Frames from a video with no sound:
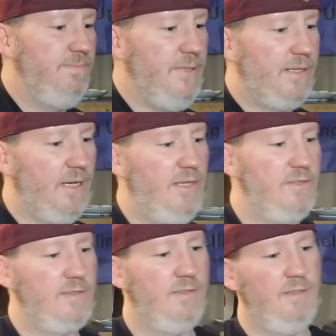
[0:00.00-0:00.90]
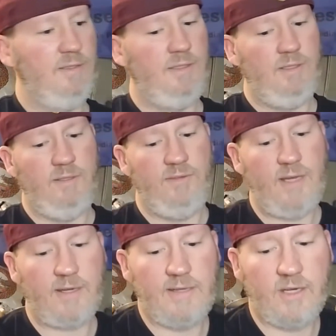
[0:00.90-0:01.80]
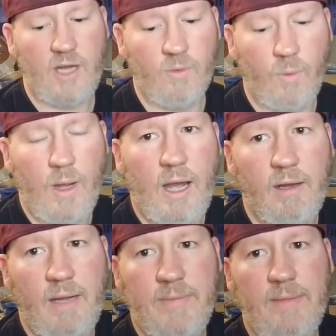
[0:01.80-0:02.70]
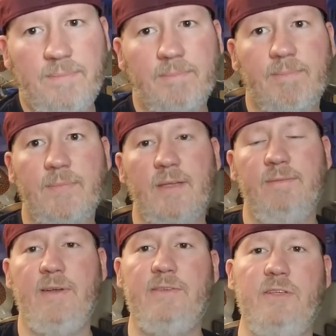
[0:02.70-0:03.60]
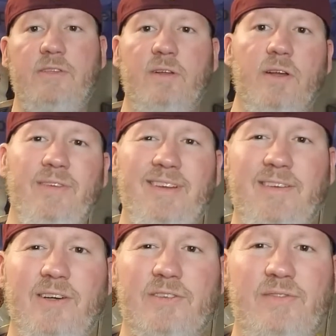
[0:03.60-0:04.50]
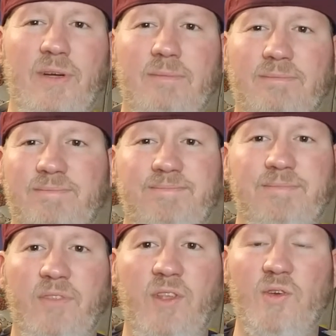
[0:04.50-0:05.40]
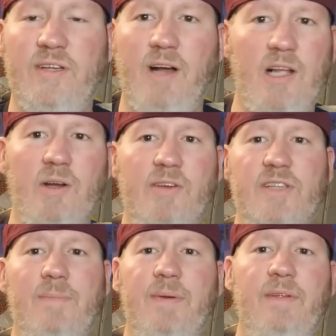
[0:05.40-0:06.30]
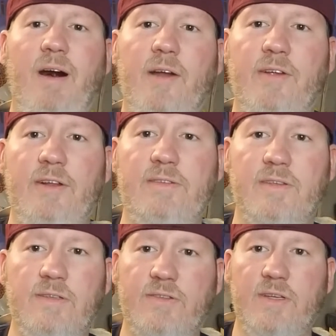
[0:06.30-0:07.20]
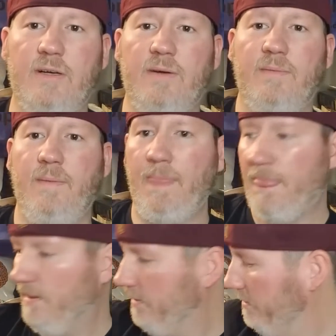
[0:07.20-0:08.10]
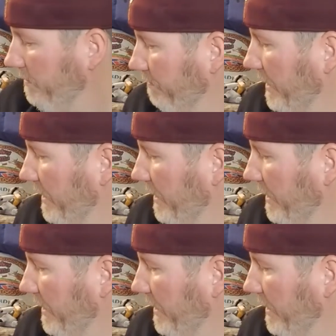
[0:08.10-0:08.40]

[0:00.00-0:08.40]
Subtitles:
because they're going to go well. I mean, vintage clothing goes from $30 up into hundreds. And so, but